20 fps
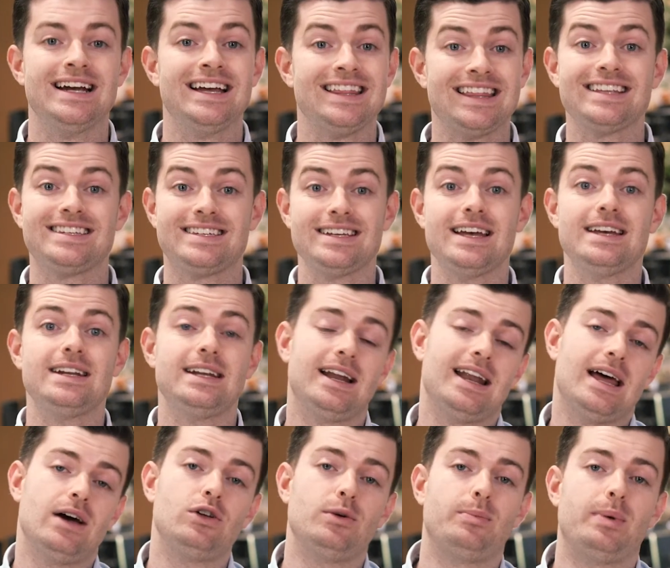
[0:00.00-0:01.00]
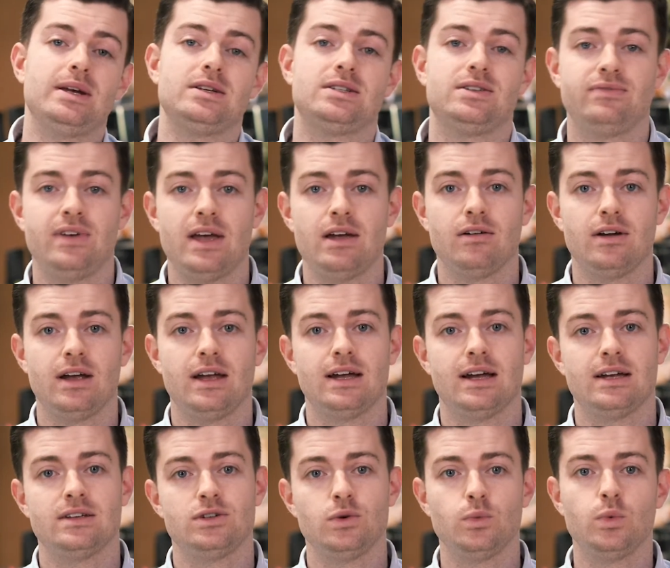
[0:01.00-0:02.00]
That said, allow your pace to vary,
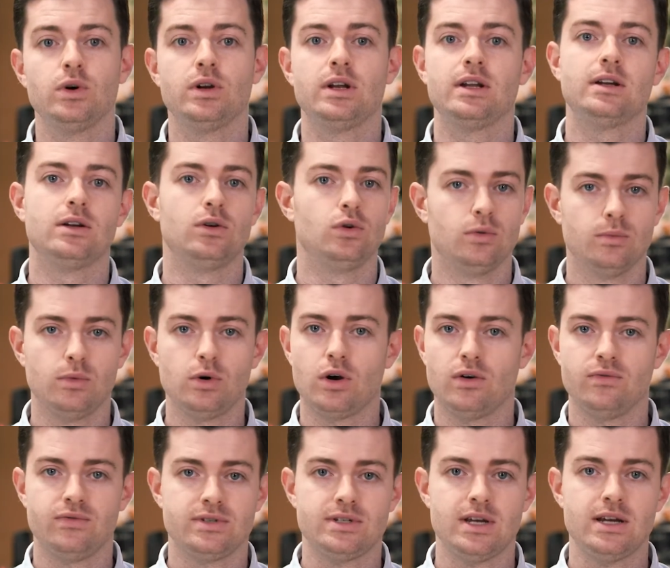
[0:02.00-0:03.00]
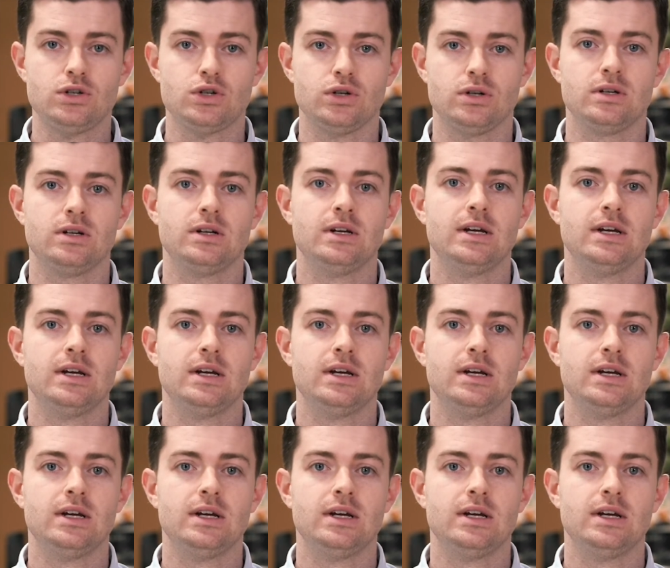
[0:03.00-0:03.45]
as you would in a normal conversation.